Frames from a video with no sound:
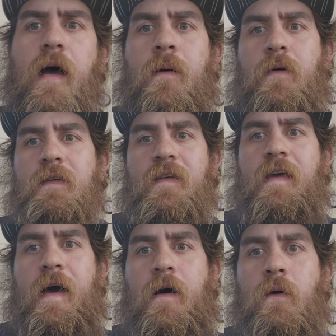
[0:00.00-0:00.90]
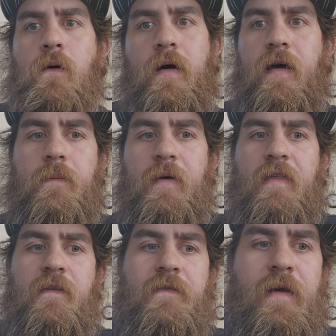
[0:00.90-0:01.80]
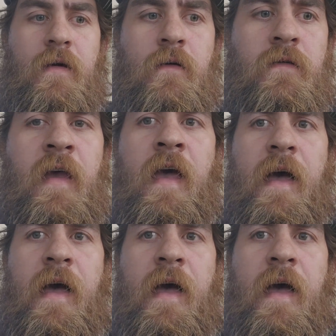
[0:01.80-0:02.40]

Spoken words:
I want to see how quick I can make these videos.